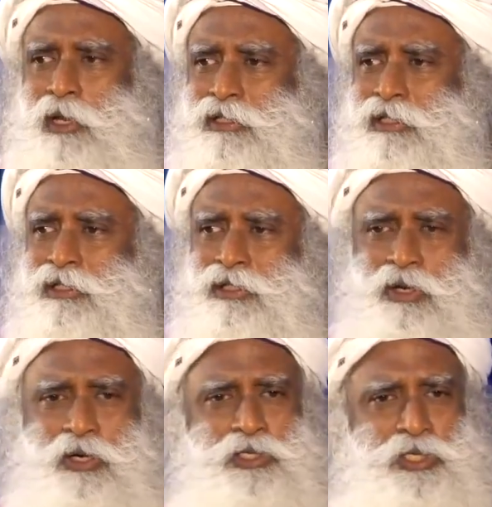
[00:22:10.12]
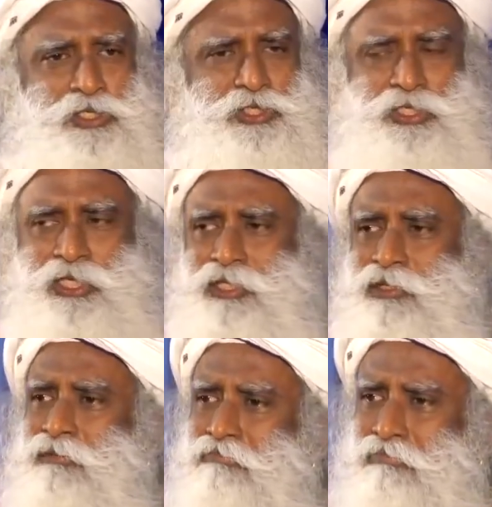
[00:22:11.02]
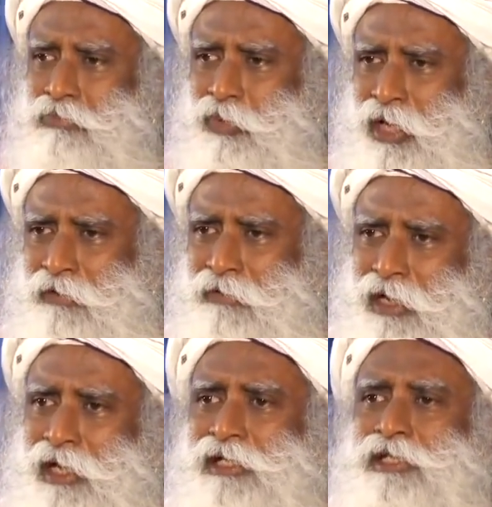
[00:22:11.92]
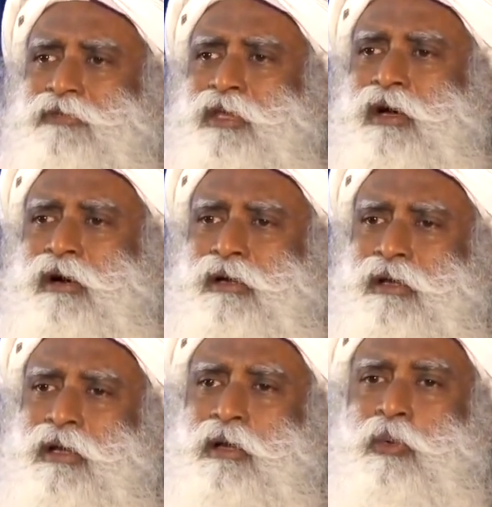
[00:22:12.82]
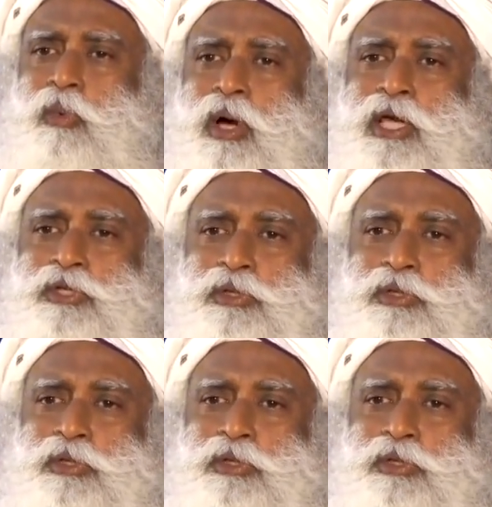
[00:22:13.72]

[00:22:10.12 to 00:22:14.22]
places, on the street, wherever else we are, why